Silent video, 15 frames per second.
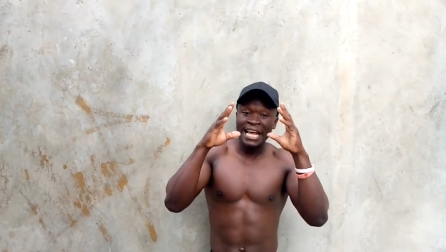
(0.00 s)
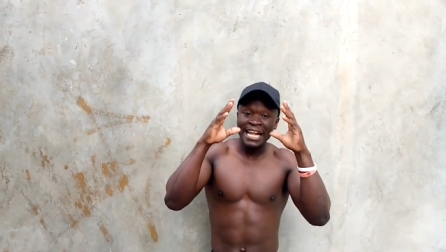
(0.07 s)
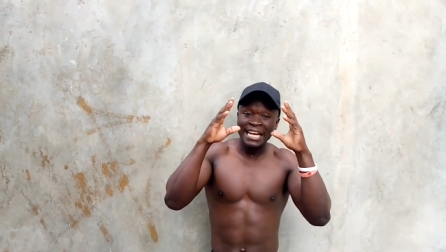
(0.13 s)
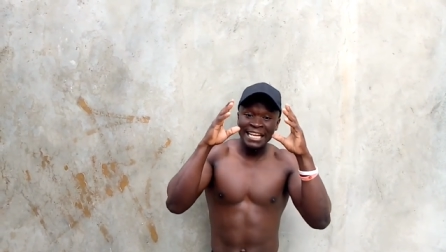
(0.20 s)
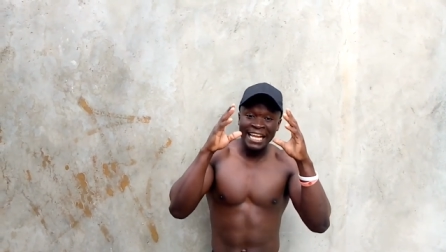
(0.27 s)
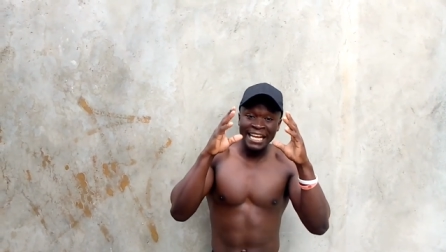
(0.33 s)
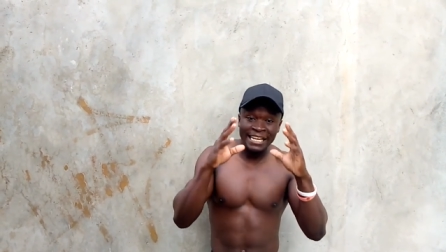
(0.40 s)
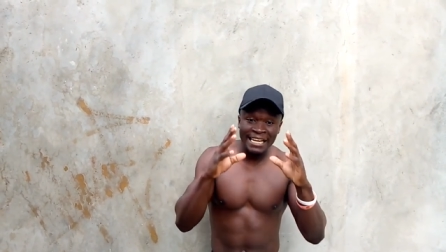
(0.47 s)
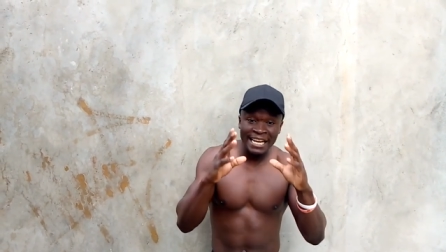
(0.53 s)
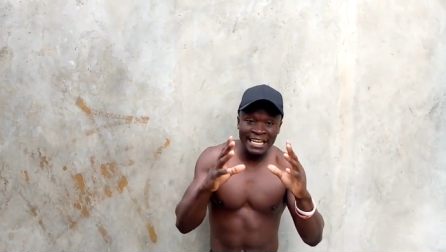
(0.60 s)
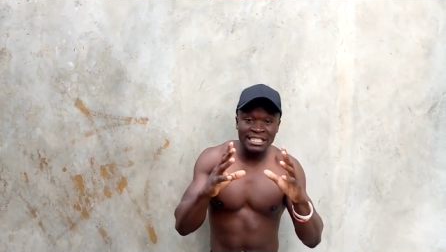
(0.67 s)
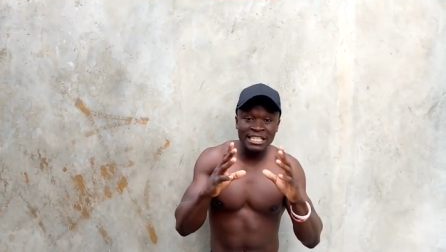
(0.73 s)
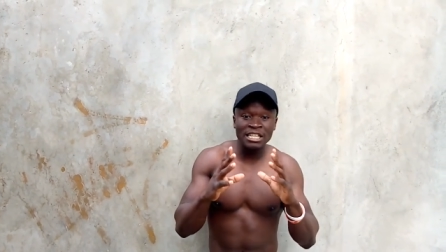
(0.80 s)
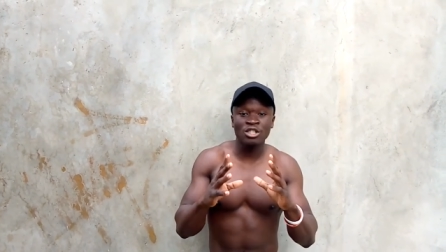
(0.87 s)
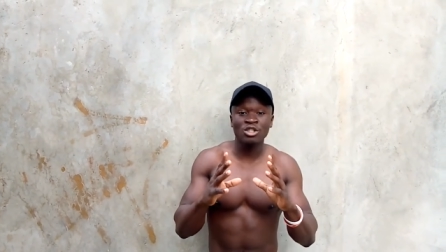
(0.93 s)

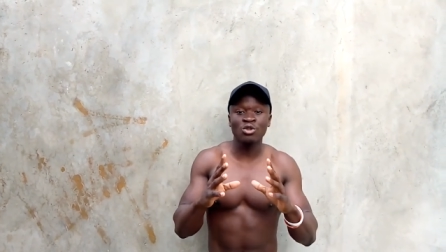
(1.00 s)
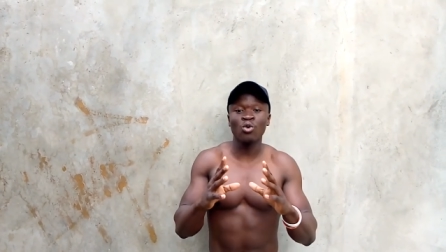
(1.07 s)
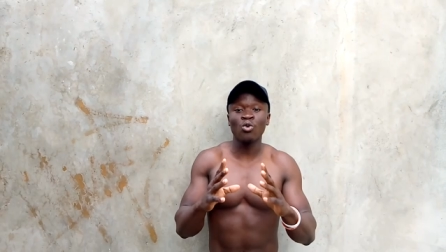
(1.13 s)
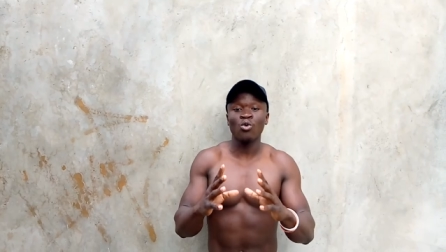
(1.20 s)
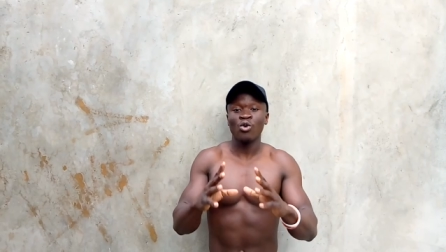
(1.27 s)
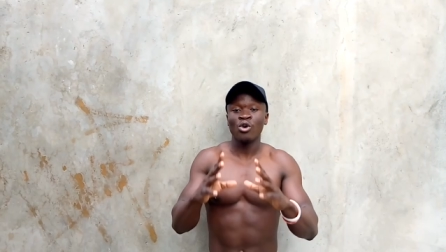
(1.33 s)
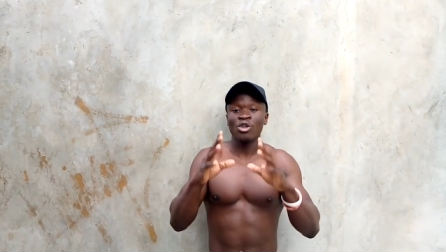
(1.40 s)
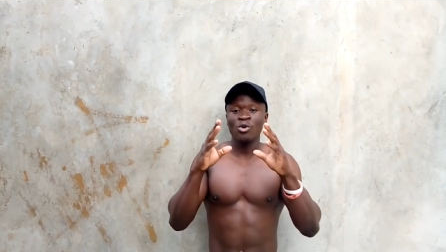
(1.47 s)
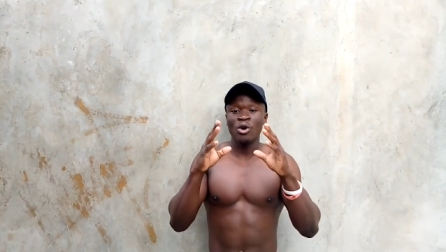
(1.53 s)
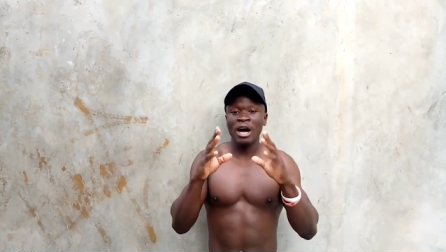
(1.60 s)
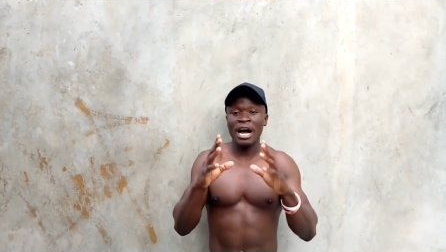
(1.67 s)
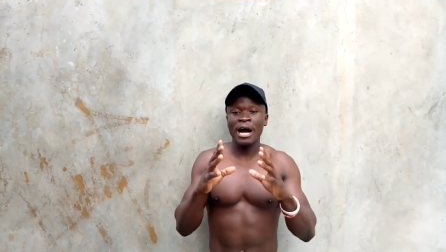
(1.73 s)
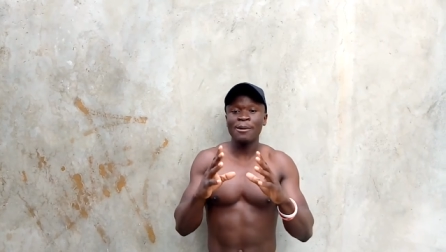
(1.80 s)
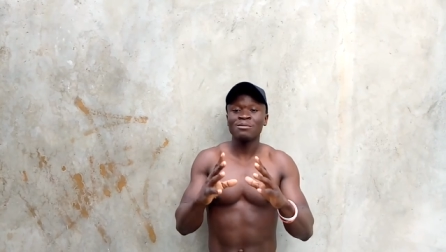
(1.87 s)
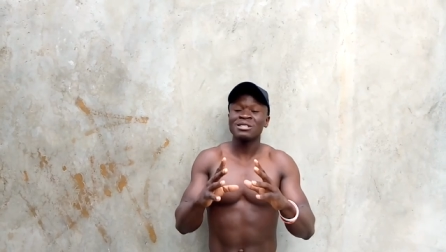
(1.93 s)
directed through your
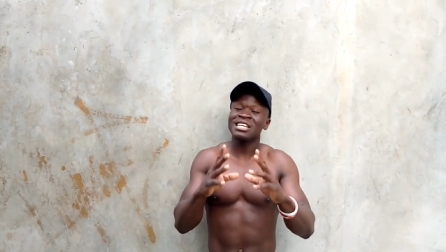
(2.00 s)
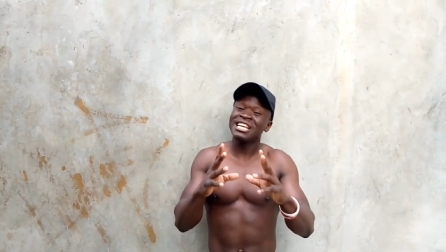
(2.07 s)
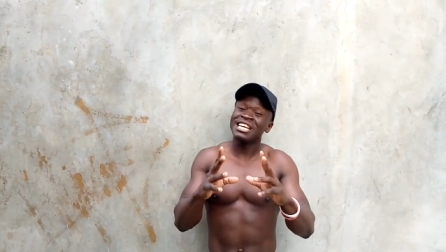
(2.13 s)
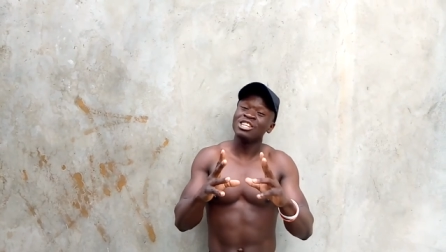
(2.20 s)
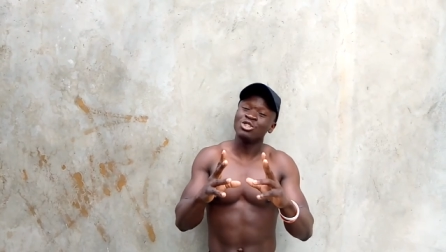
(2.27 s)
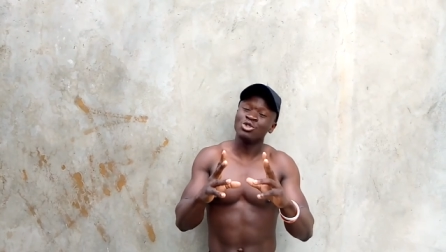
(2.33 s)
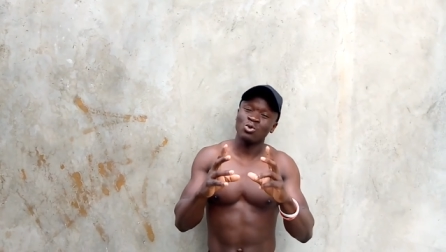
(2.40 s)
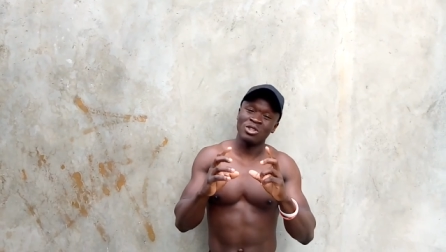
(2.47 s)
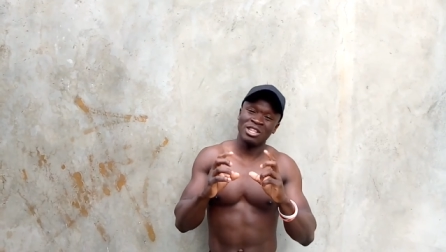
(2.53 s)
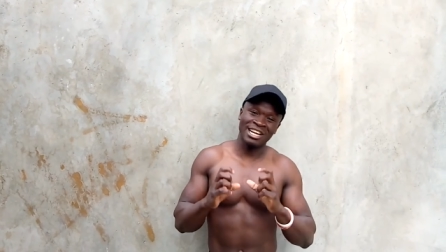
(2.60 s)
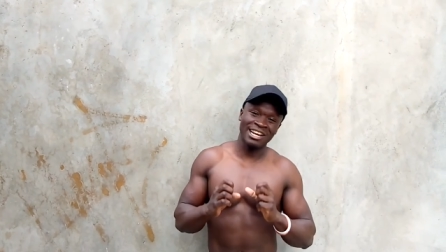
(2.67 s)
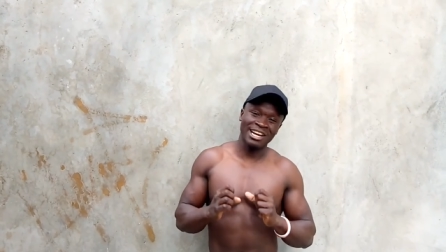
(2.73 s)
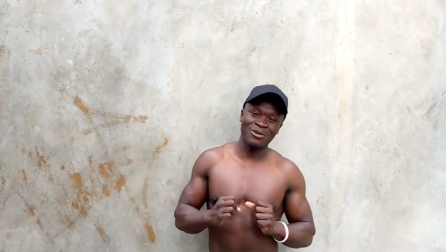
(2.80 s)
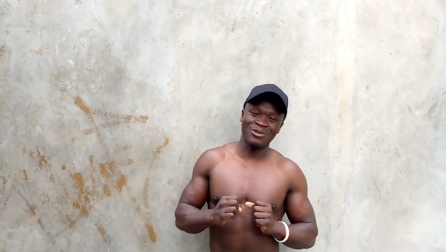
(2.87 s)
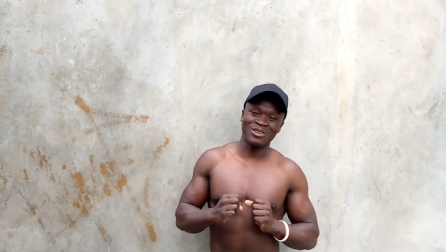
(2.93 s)
arms into the ground.